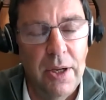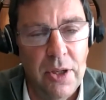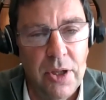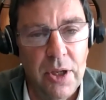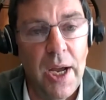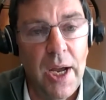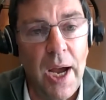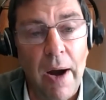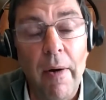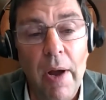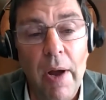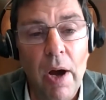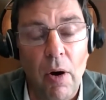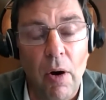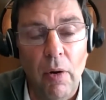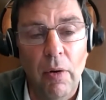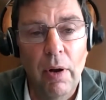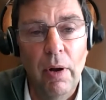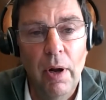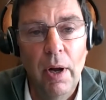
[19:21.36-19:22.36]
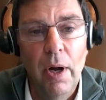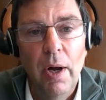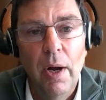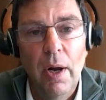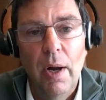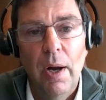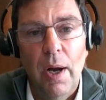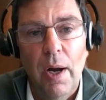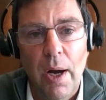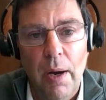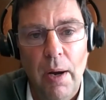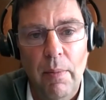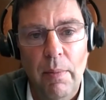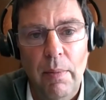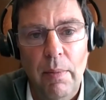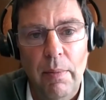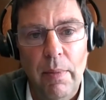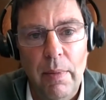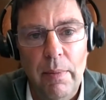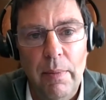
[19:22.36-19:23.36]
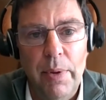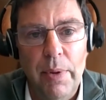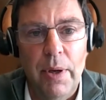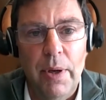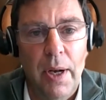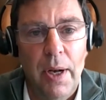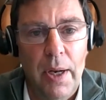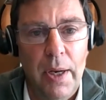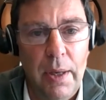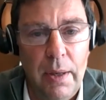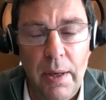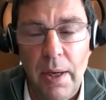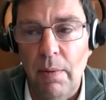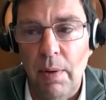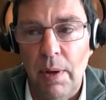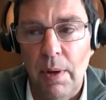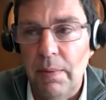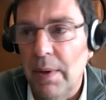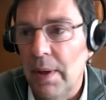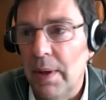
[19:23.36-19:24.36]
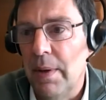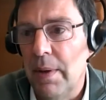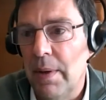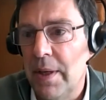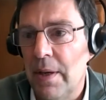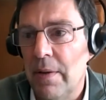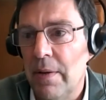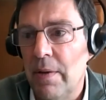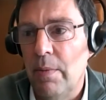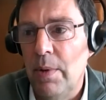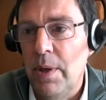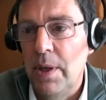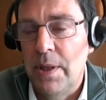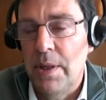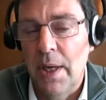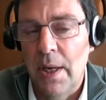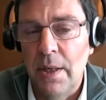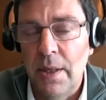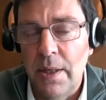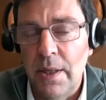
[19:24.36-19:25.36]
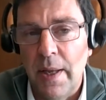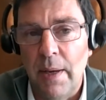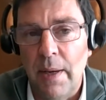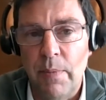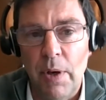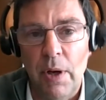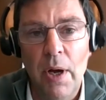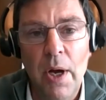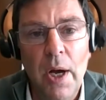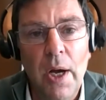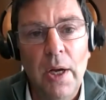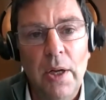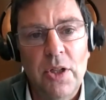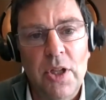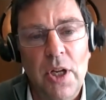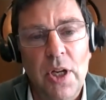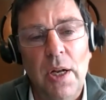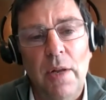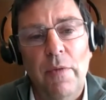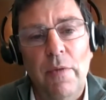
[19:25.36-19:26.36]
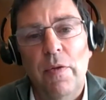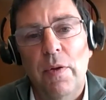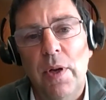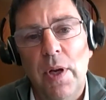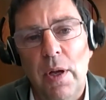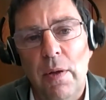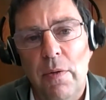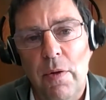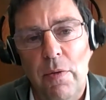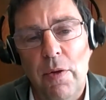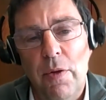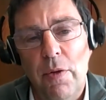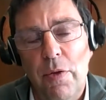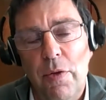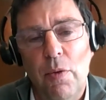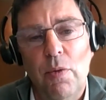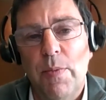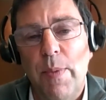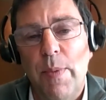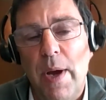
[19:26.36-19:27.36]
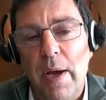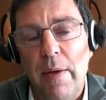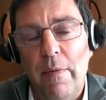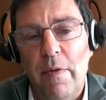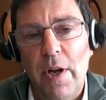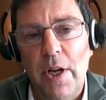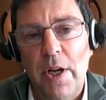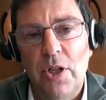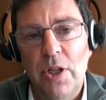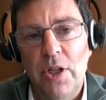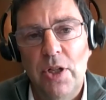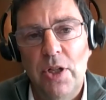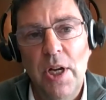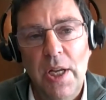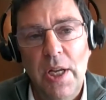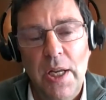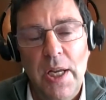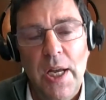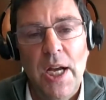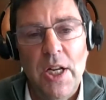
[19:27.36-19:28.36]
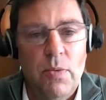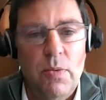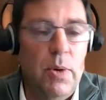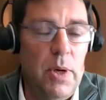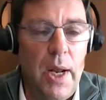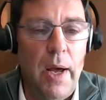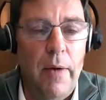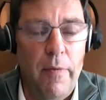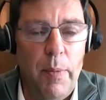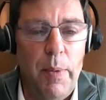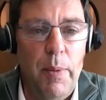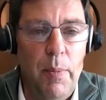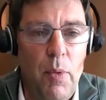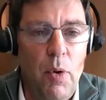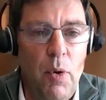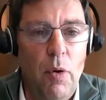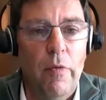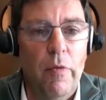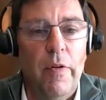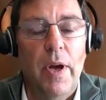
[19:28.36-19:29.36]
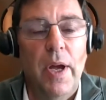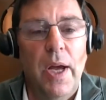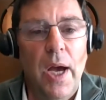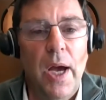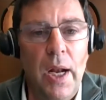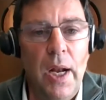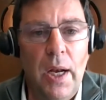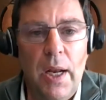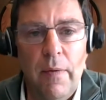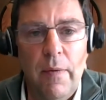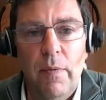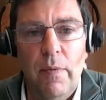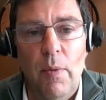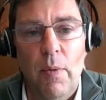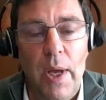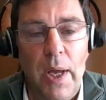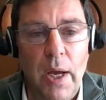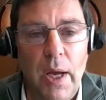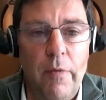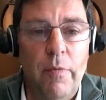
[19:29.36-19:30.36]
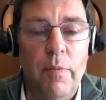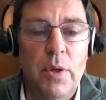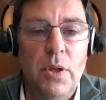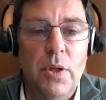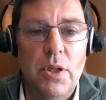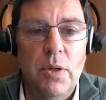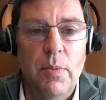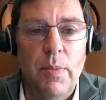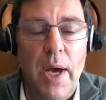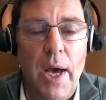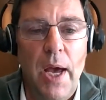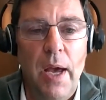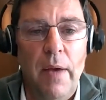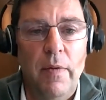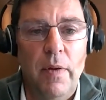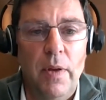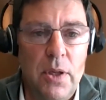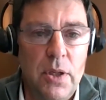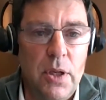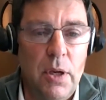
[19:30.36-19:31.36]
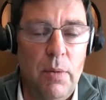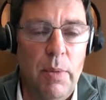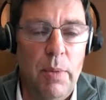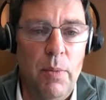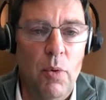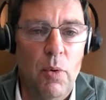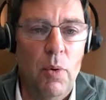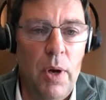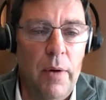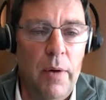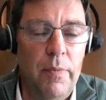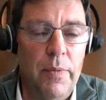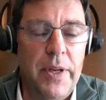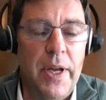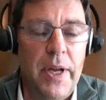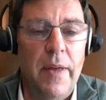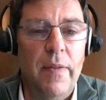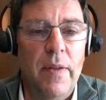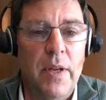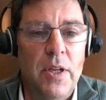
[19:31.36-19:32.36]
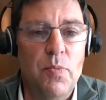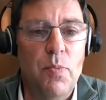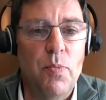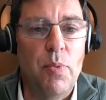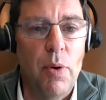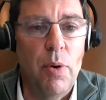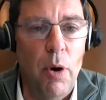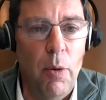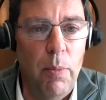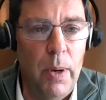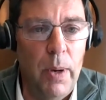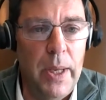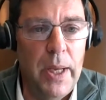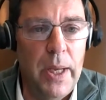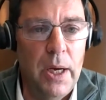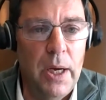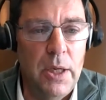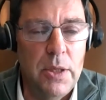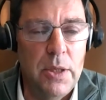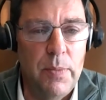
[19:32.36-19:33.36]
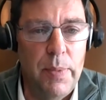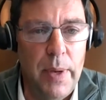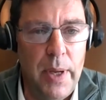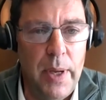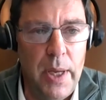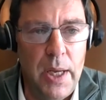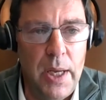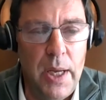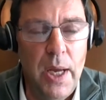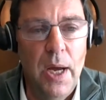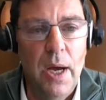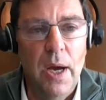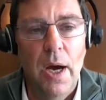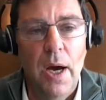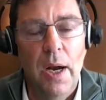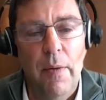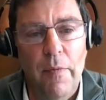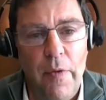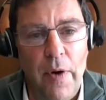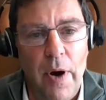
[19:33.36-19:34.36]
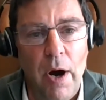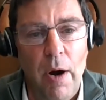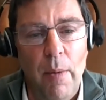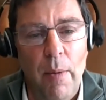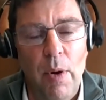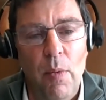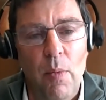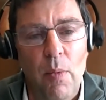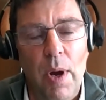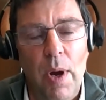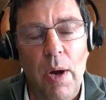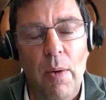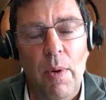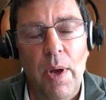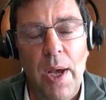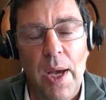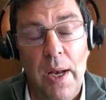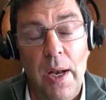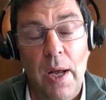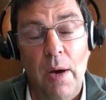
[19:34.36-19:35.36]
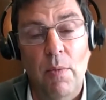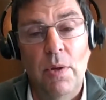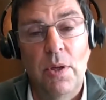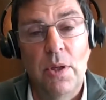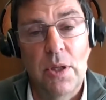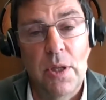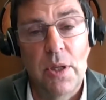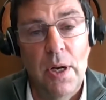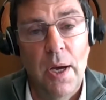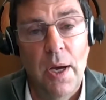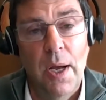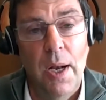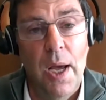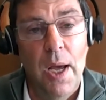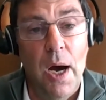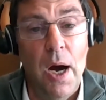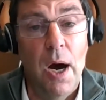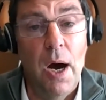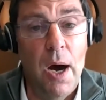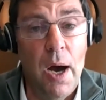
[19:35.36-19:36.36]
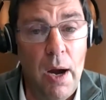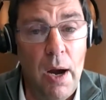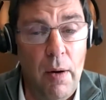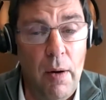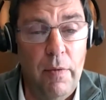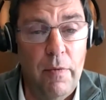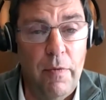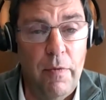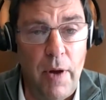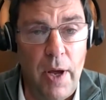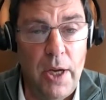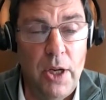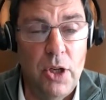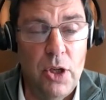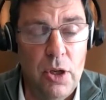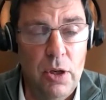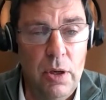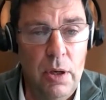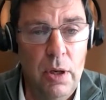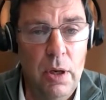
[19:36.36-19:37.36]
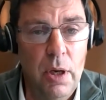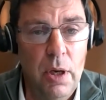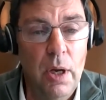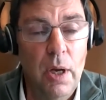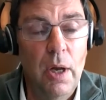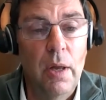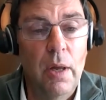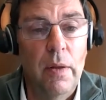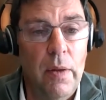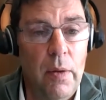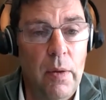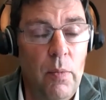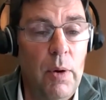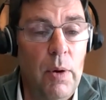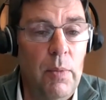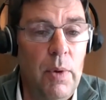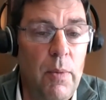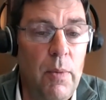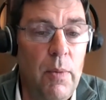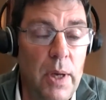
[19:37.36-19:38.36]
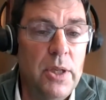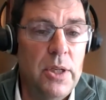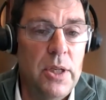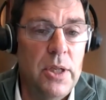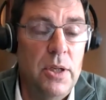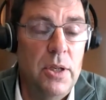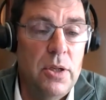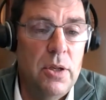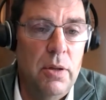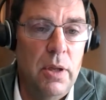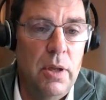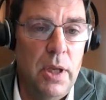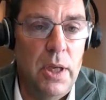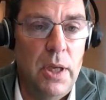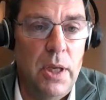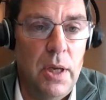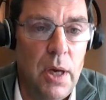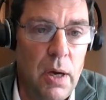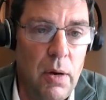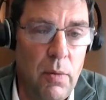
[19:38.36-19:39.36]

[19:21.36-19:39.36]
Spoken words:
carry on. But clearly, I don't think we need to get into that. But certainly, for the thoughts about inflation is, yes, we're going to have a bit more of it. And given the way governments are behaving, there's going to be more government debt. There's probably going to be an environment where we end up with slightly higher inflation than when we went into the